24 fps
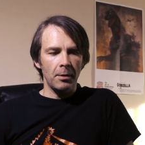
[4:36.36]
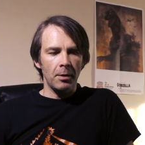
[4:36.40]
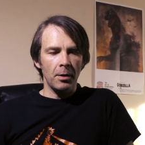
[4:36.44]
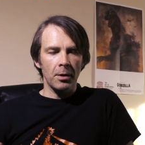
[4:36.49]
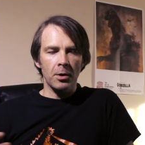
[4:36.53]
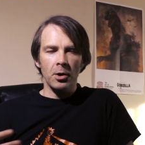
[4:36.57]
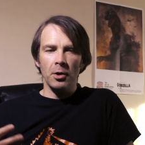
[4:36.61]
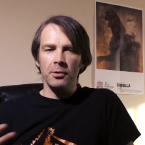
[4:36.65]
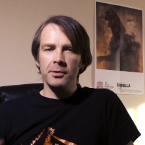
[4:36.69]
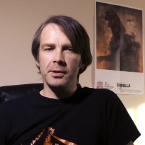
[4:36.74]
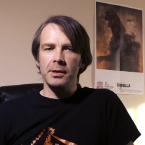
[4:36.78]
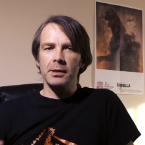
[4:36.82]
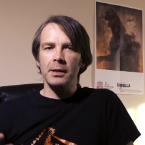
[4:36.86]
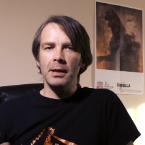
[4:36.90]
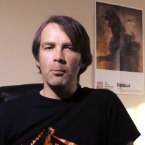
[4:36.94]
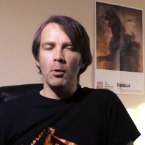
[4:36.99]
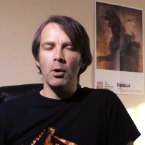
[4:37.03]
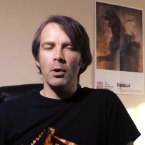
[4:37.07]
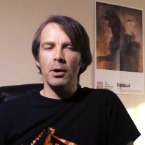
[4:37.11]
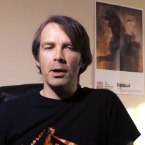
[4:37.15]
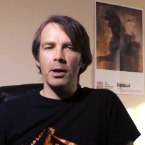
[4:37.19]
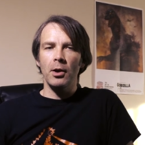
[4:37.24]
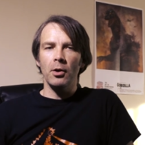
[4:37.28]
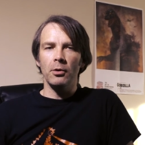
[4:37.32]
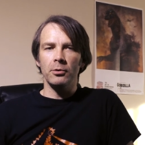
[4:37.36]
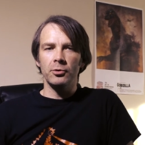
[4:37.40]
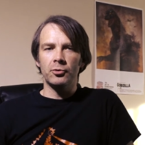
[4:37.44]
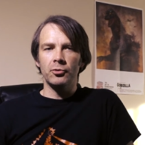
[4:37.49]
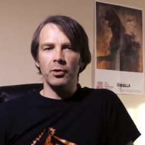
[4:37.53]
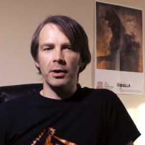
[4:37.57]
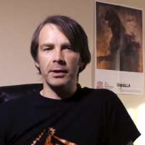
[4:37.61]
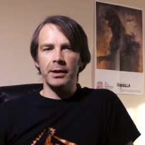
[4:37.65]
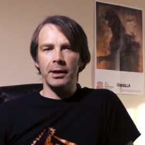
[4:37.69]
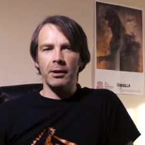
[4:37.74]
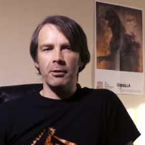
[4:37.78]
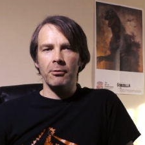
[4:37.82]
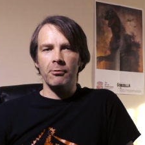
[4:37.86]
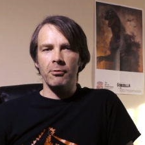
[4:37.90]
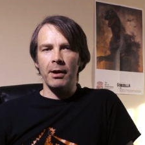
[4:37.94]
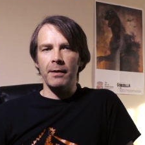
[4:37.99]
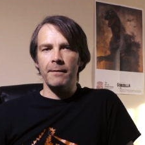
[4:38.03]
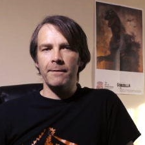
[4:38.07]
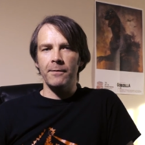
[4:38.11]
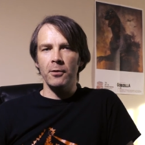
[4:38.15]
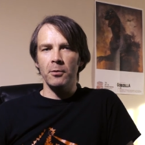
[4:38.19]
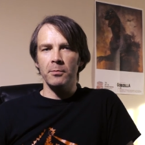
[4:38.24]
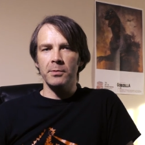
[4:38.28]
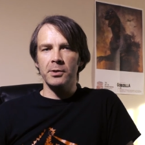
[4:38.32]
are constantly working on trying to get
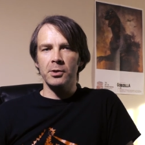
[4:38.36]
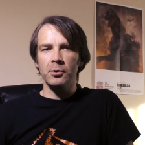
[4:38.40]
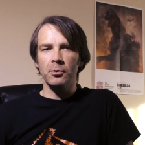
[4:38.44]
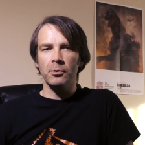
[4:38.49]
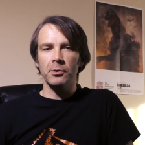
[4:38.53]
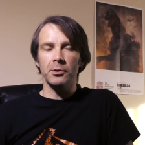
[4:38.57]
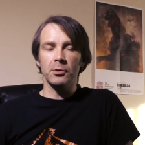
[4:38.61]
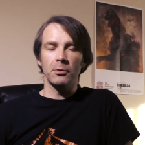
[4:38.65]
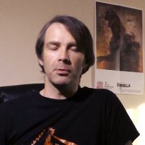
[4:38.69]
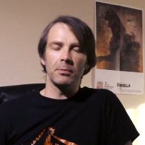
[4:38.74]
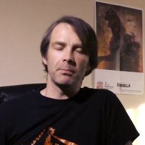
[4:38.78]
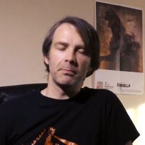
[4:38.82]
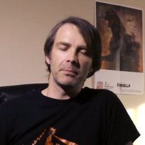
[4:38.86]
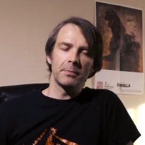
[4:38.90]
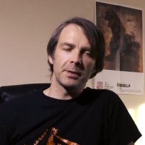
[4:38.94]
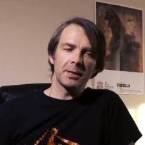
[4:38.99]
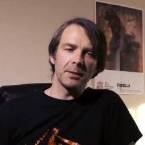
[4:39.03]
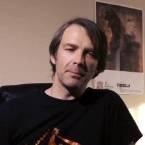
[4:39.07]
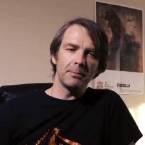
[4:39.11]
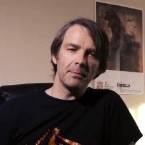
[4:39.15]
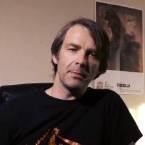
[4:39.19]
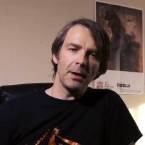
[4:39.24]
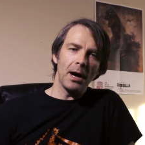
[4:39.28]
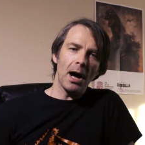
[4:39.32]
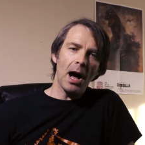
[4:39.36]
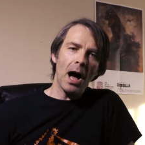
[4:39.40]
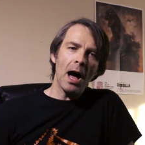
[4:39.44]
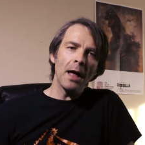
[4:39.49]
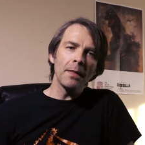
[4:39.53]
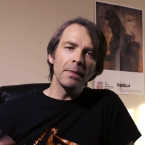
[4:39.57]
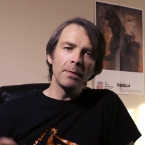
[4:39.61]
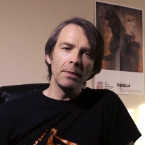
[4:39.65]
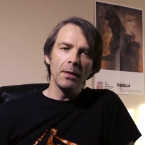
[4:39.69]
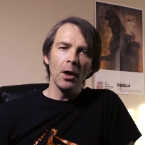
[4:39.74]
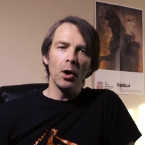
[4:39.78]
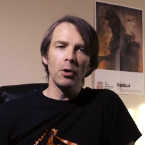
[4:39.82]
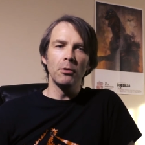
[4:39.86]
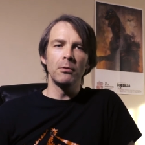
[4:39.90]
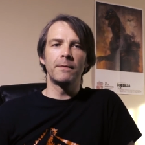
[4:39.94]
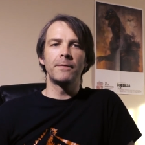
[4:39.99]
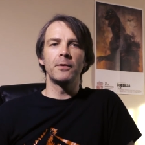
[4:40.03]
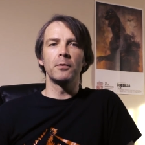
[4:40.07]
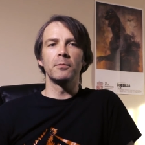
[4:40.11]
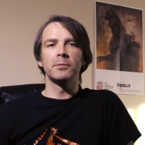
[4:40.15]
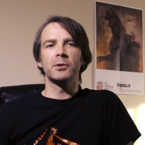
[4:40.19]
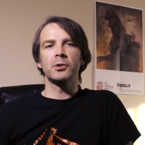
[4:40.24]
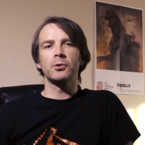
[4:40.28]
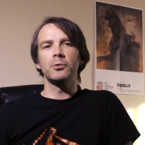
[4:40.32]
great film scores or some unknown
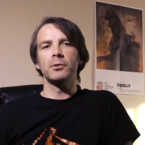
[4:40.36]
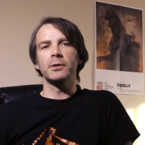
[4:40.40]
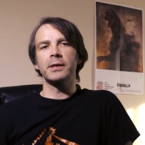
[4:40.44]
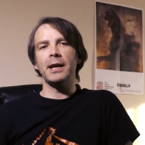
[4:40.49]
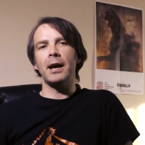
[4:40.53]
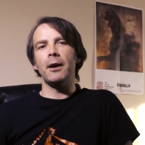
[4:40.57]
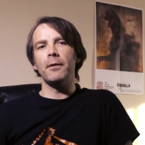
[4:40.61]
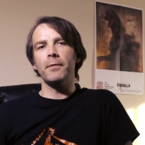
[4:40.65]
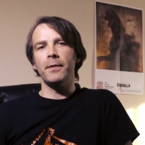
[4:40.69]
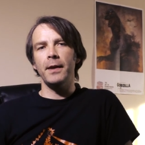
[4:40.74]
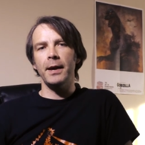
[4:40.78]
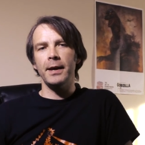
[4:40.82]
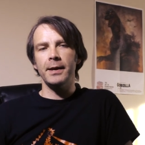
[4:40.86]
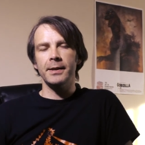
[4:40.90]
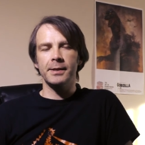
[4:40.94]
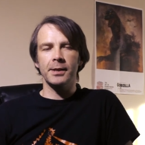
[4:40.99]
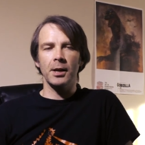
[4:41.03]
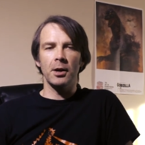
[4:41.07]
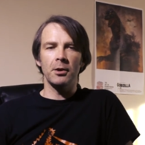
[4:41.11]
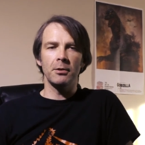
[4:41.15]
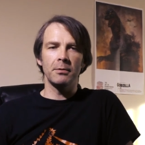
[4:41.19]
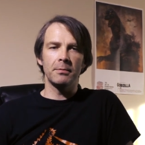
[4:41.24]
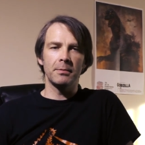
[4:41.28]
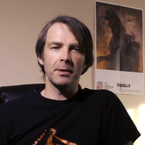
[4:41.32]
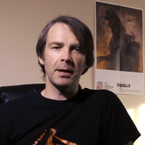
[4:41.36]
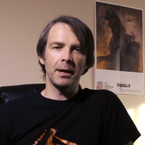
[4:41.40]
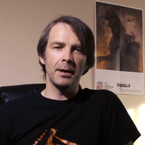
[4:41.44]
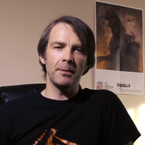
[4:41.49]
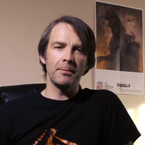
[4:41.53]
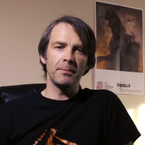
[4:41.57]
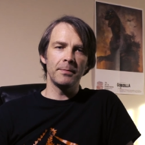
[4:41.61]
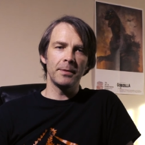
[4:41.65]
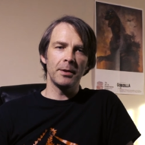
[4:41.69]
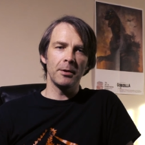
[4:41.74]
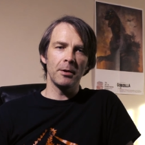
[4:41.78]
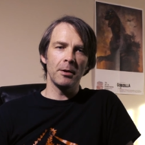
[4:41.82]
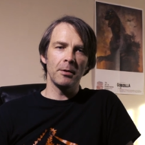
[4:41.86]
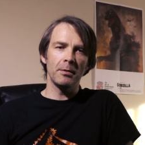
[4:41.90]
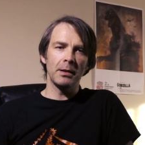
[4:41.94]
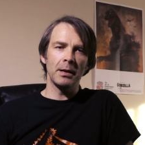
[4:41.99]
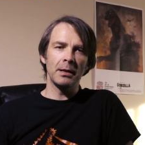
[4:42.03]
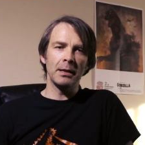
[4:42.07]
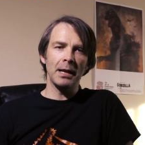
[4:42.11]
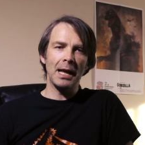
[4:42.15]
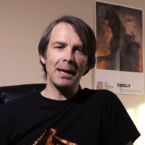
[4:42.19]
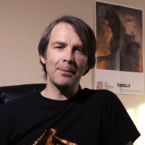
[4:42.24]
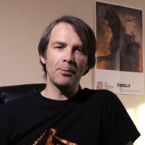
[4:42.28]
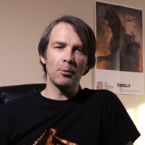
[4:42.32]
film scores out there, so they're
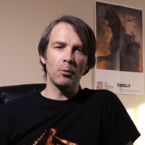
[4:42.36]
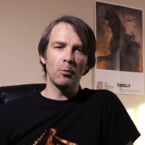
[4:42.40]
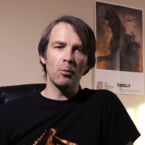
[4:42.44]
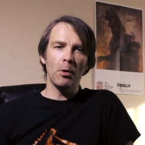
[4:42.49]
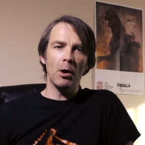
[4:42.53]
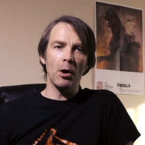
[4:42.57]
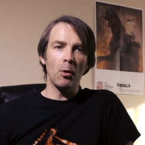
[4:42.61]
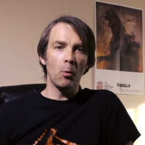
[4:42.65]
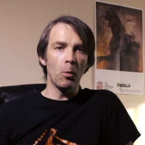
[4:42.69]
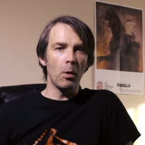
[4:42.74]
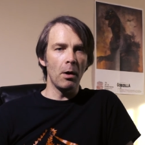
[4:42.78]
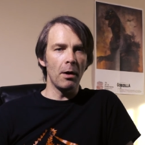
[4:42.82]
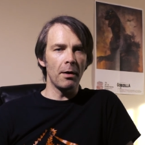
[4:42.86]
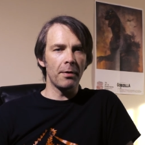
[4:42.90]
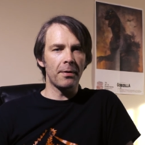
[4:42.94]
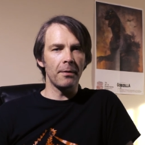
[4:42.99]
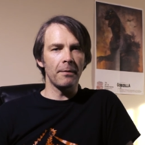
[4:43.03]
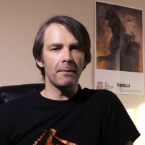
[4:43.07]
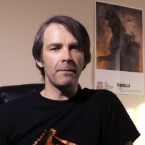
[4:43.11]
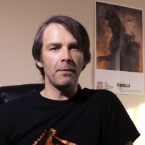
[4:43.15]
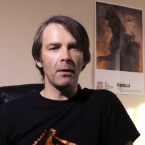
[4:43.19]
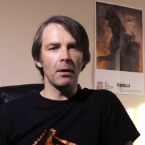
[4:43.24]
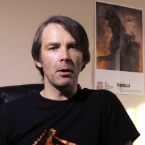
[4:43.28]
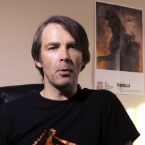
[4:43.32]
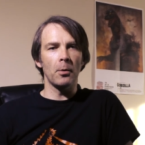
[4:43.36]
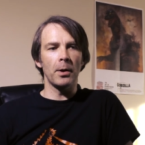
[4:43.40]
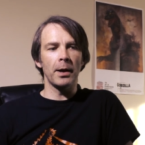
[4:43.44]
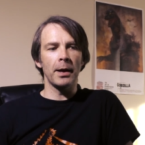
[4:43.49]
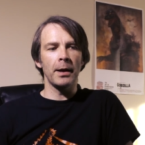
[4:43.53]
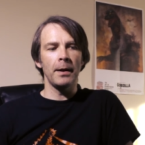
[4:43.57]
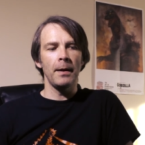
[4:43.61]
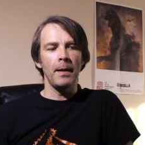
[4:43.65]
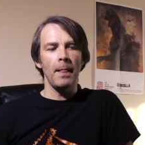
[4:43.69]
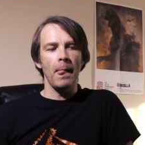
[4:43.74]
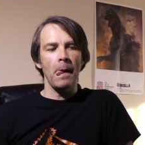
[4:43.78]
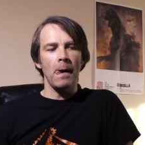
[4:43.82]
a label well worth following.